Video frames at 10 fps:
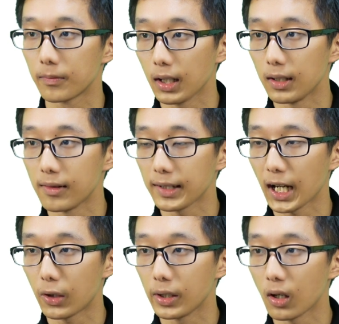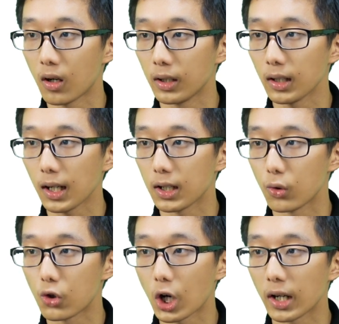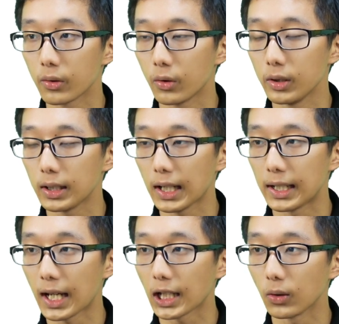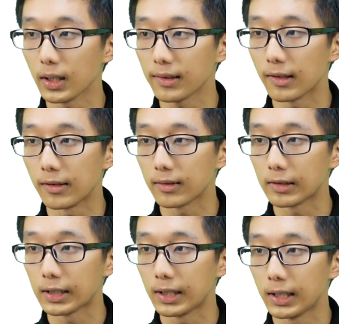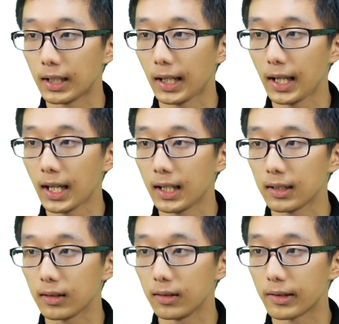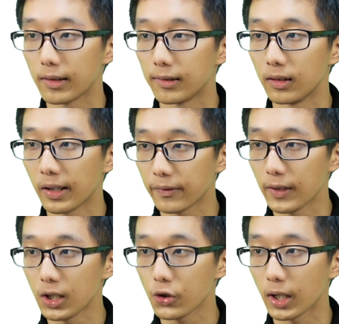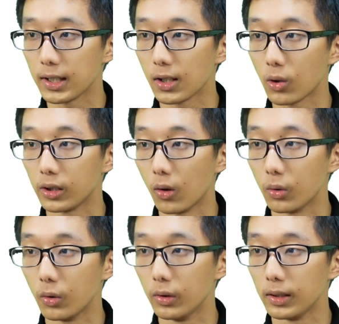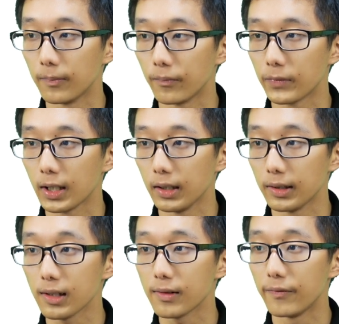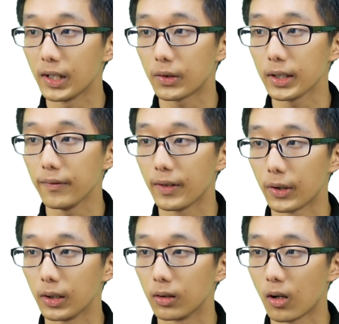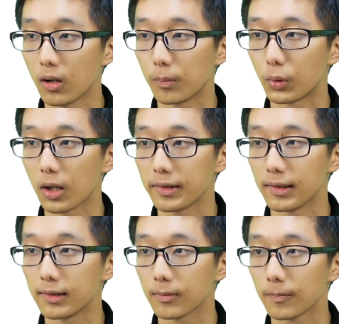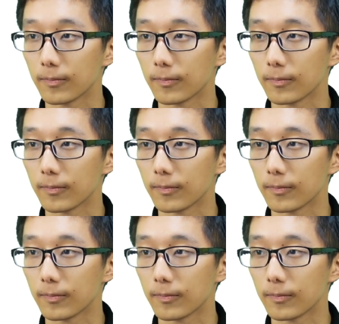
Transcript: It is carried on into childhood and adolescence, and does not finish until adulthood. That's a very, very long process.